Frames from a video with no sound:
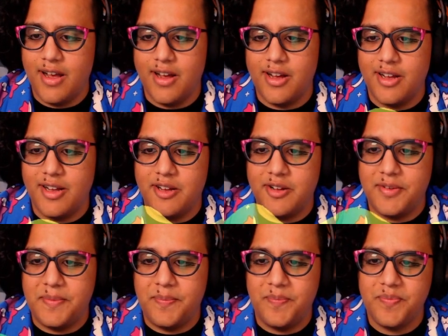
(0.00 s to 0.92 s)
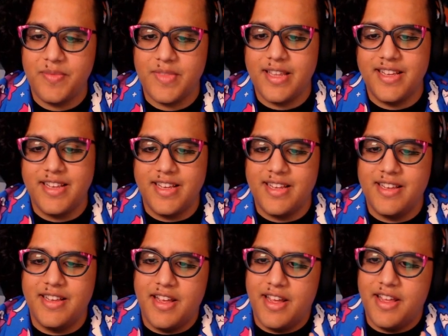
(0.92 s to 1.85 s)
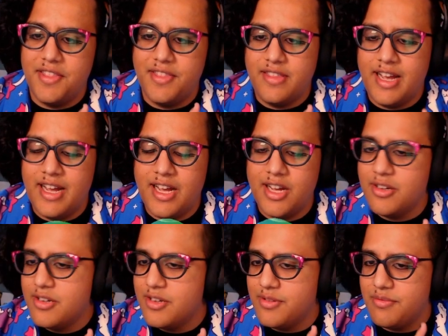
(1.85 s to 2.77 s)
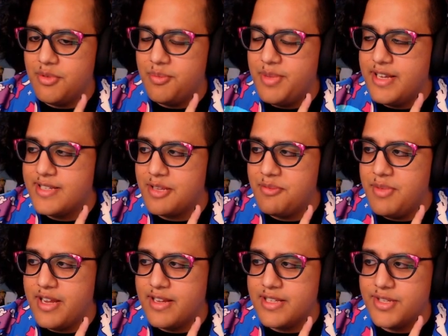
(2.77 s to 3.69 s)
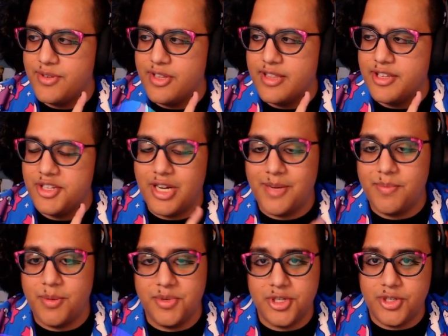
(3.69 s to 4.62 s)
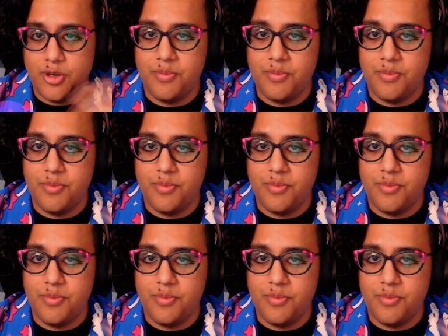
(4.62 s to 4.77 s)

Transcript: and that will basically make it so that the chat bubble will show